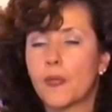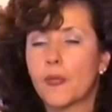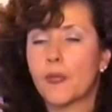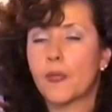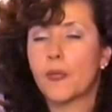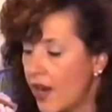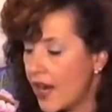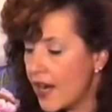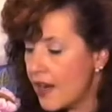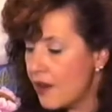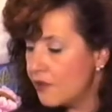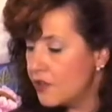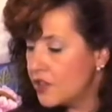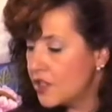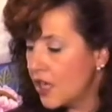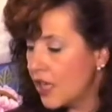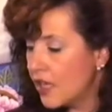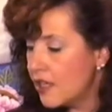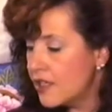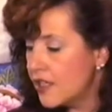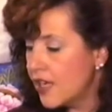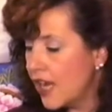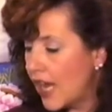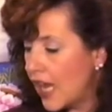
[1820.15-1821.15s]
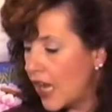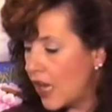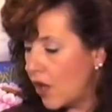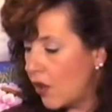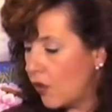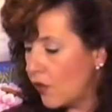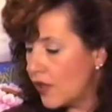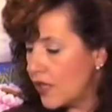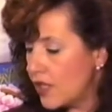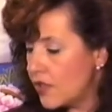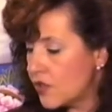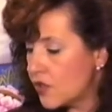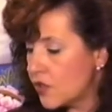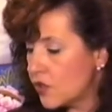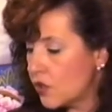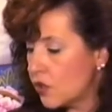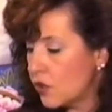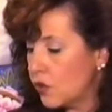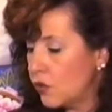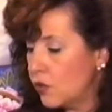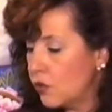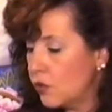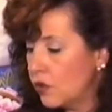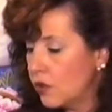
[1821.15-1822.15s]
What I have done now is
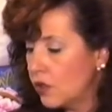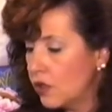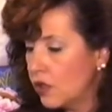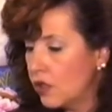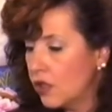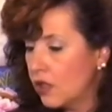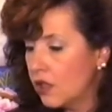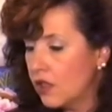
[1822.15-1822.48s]
to